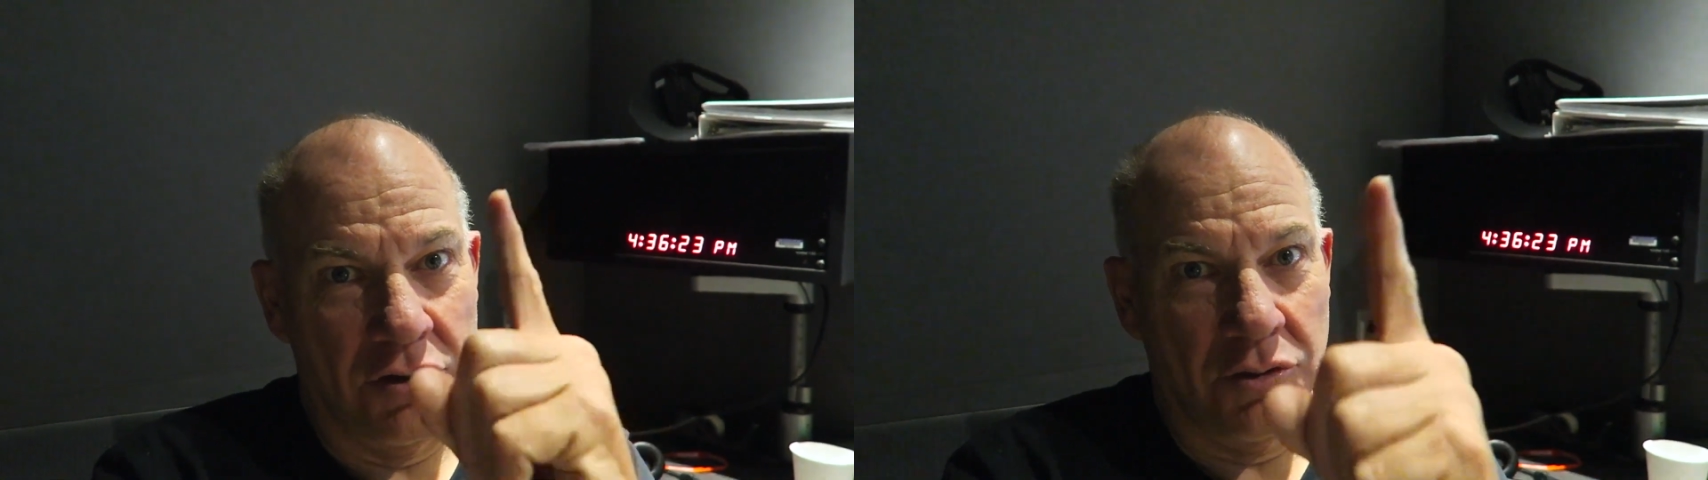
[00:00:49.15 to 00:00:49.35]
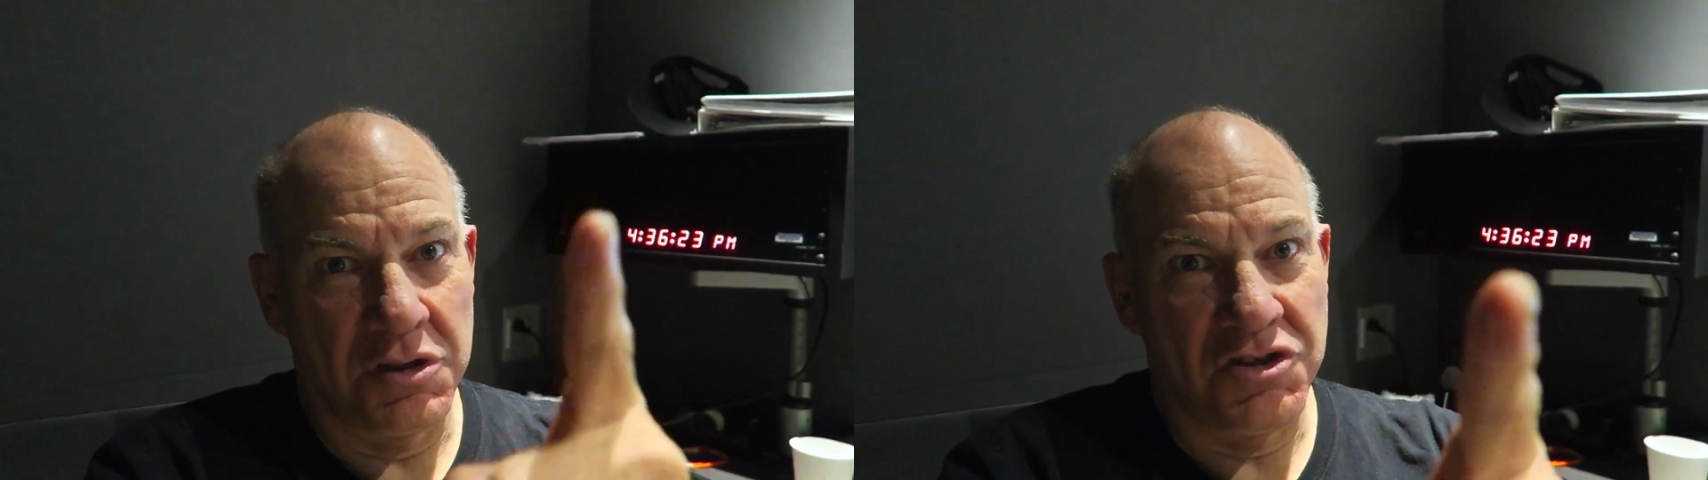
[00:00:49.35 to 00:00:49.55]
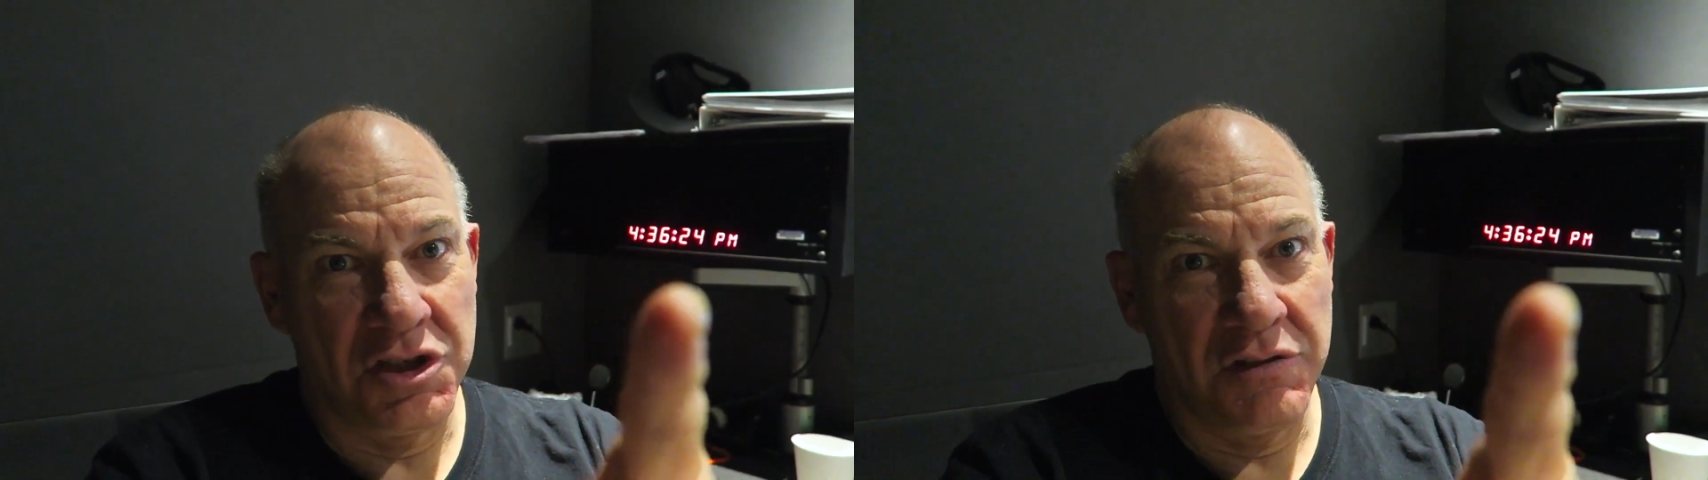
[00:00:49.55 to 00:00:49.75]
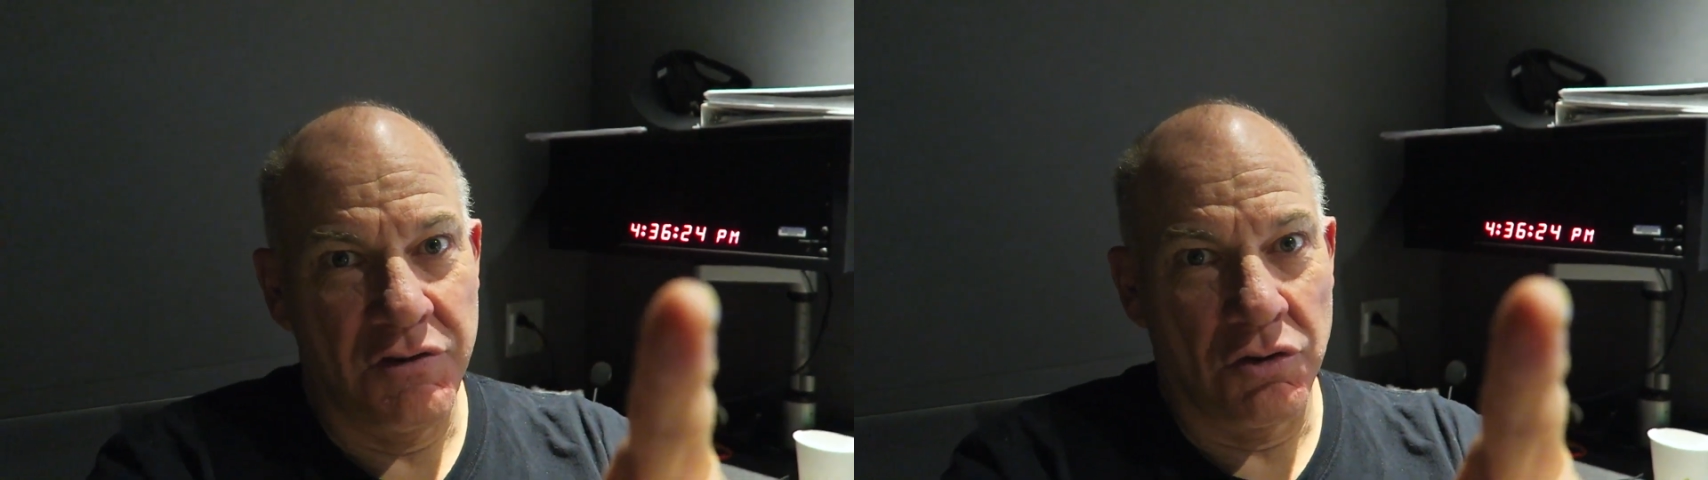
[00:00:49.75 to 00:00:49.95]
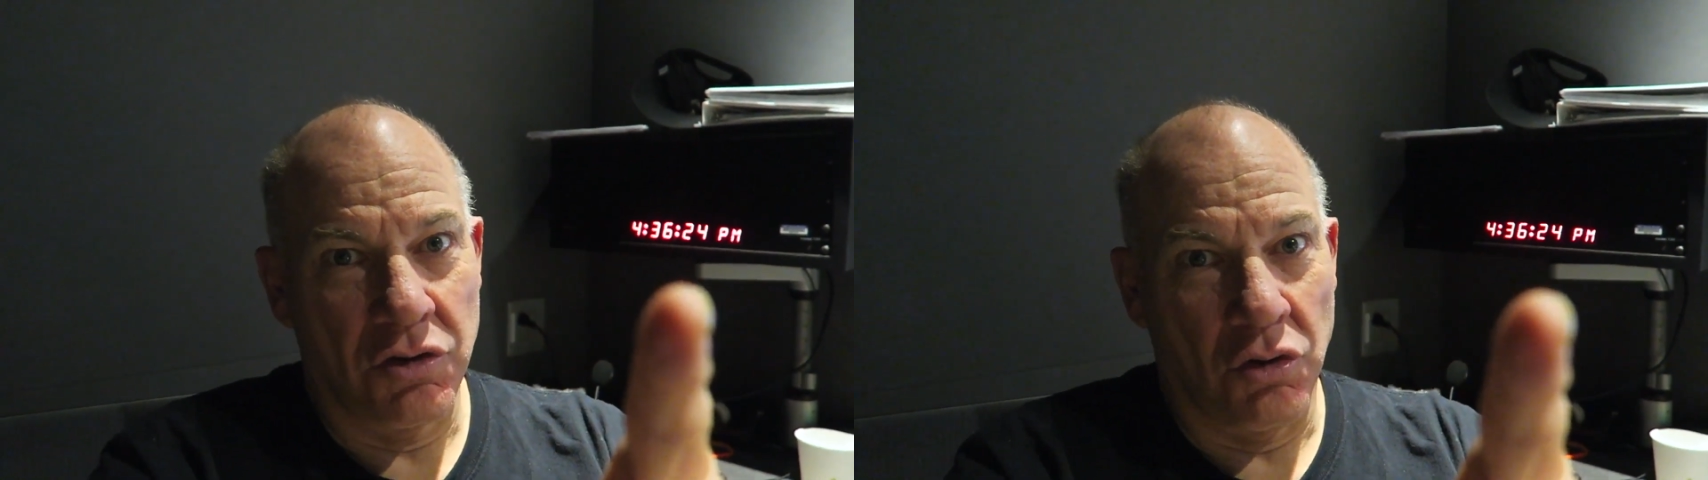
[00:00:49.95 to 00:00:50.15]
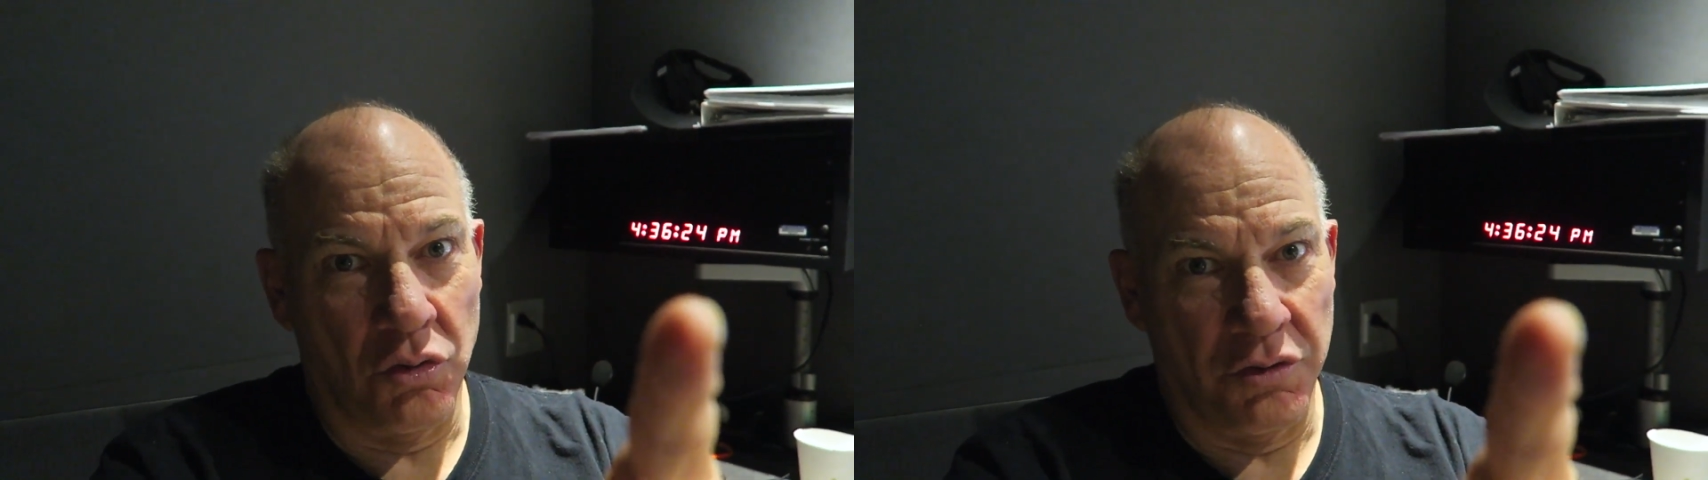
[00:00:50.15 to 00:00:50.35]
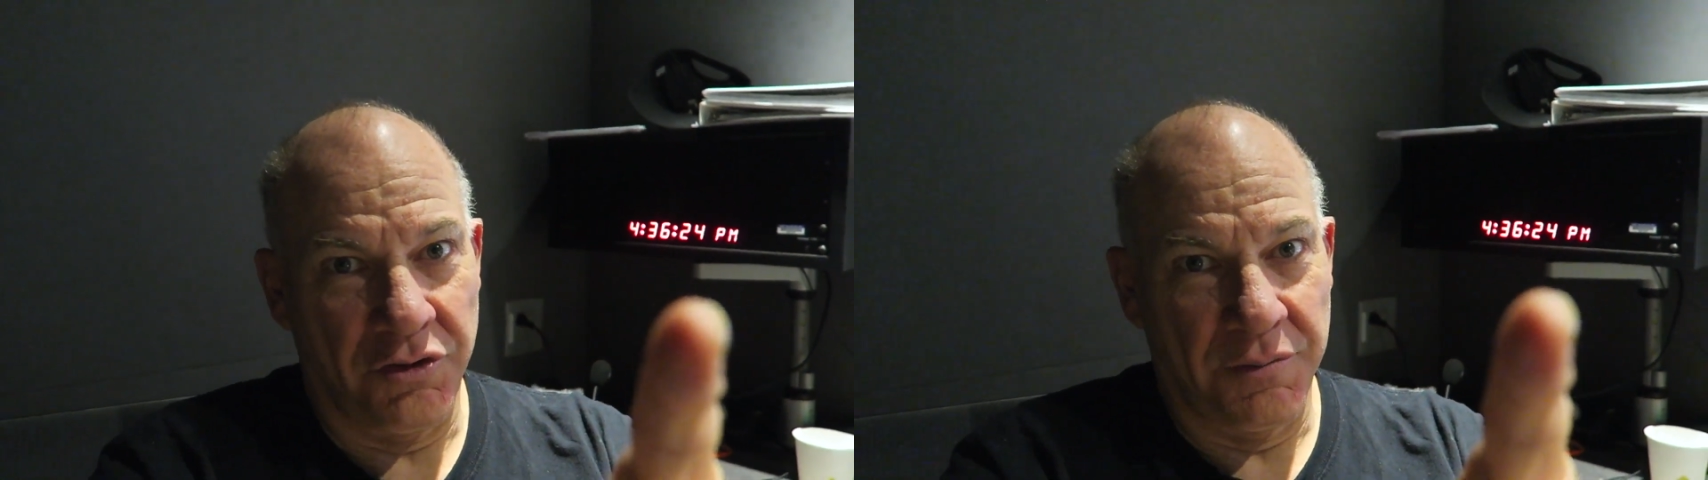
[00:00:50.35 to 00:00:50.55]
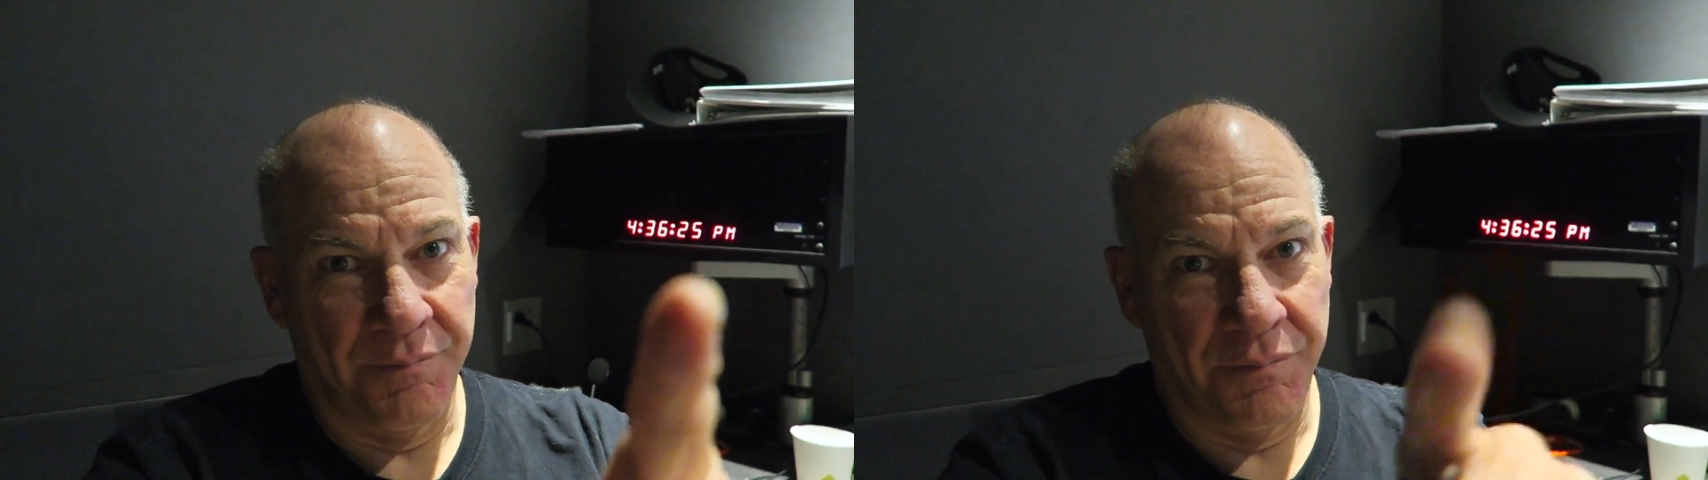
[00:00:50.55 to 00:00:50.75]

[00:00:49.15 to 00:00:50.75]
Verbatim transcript: you achieve your goals.